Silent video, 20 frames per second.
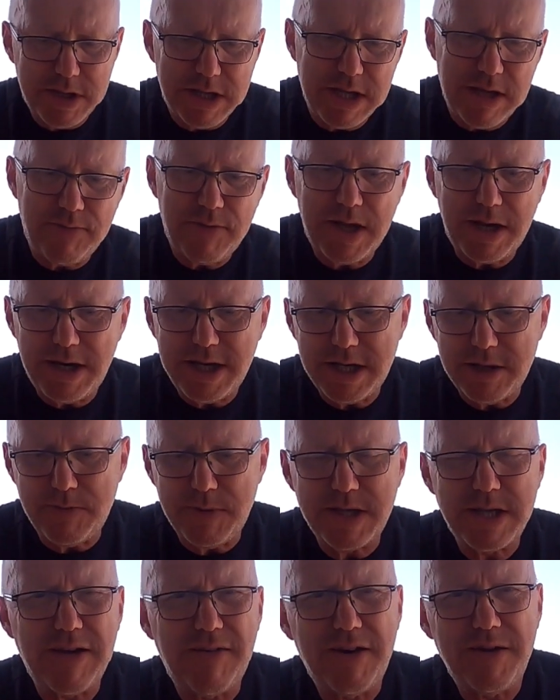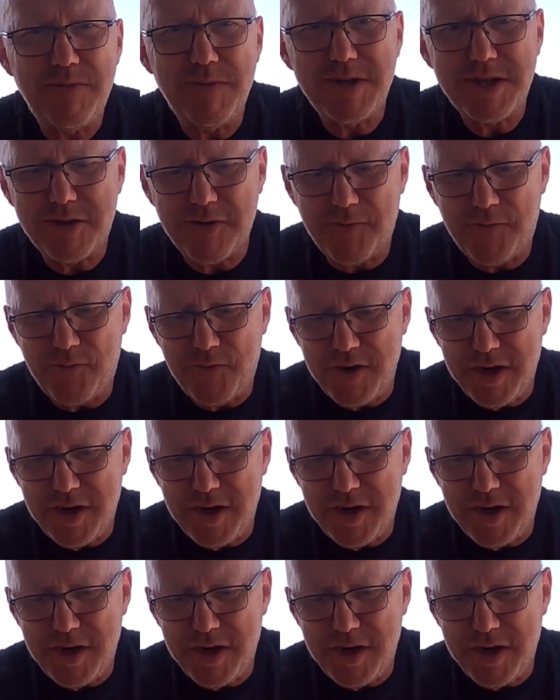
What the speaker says: You can have that little bit element of